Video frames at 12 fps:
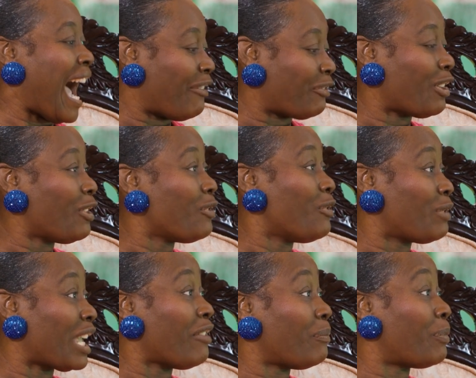After
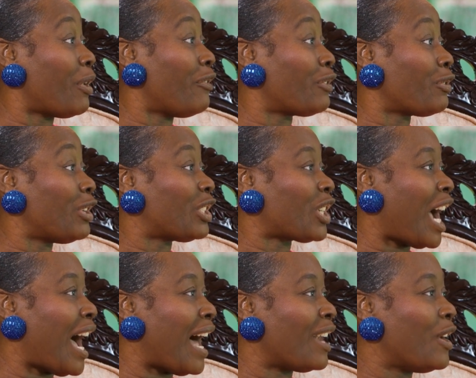you give birth to a
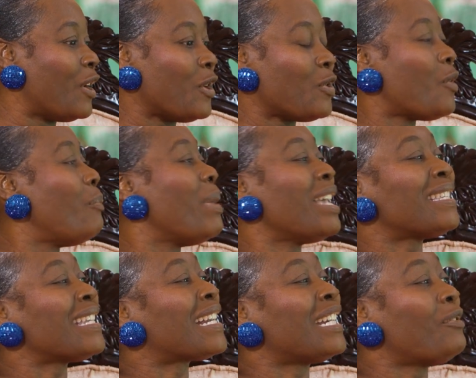child, you
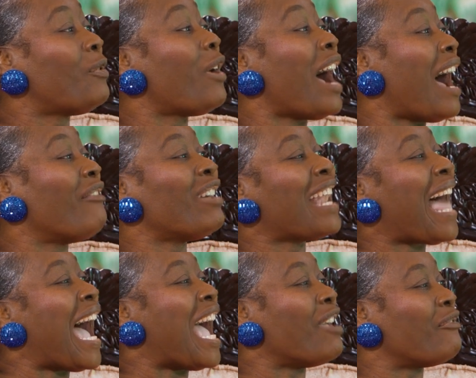basically won't have a
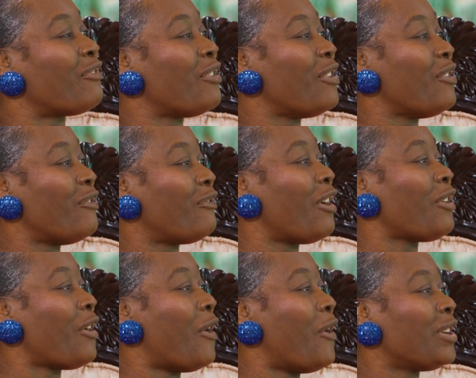life for
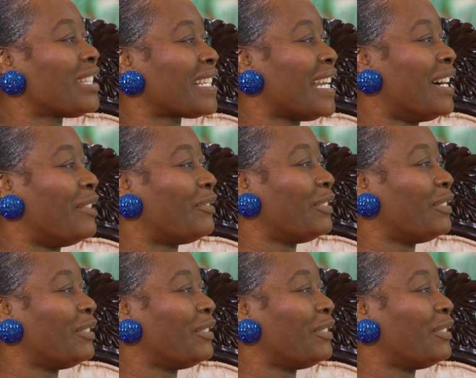your own self.